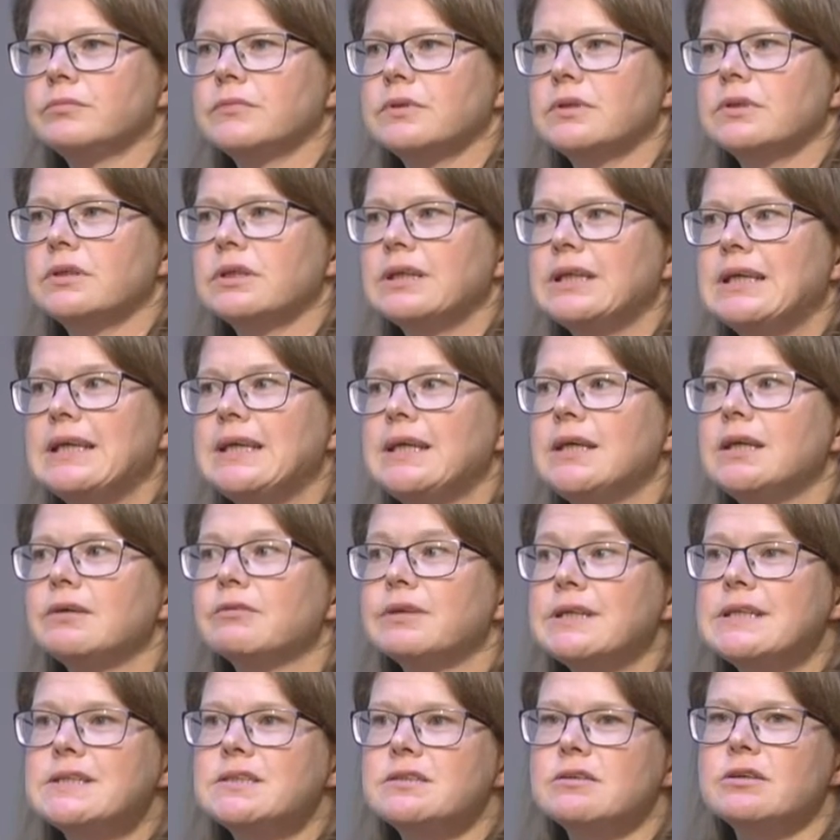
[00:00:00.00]
the key
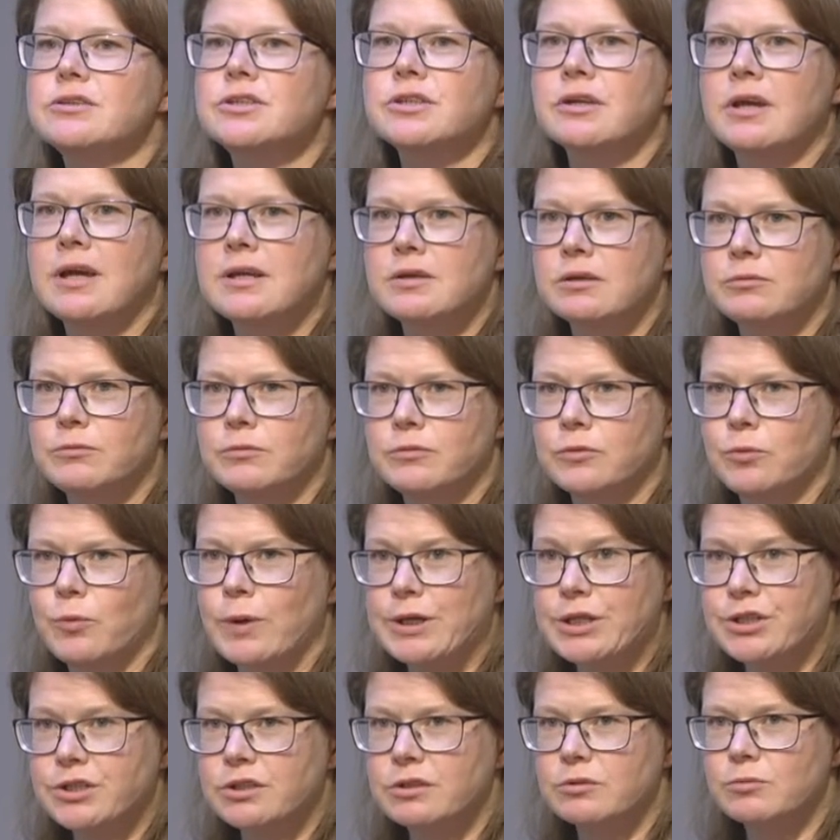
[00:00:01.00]
research
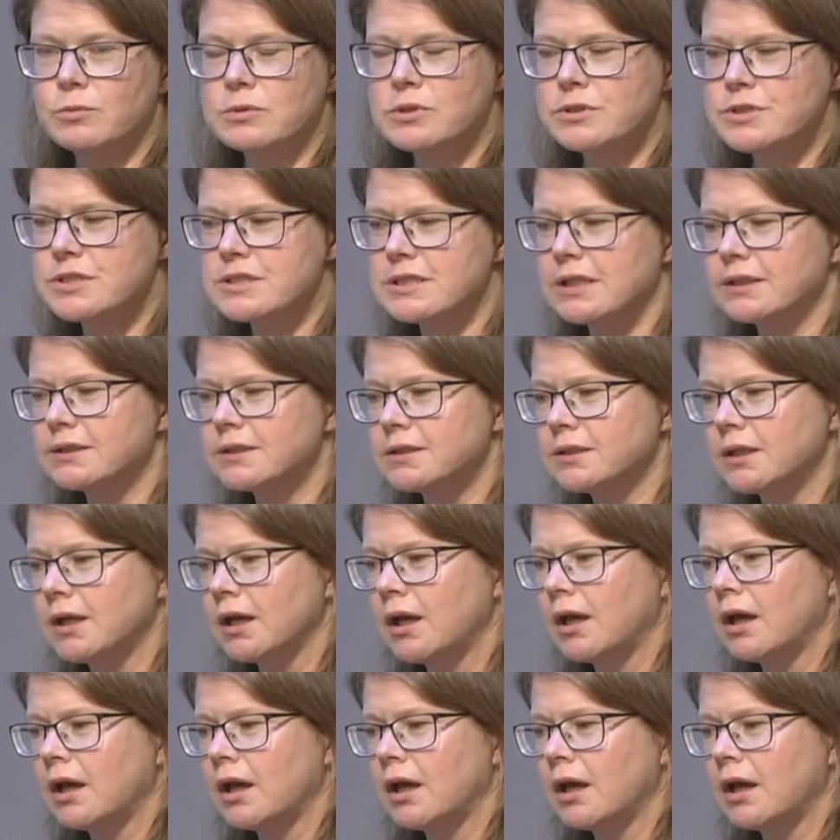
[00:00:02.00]
question was that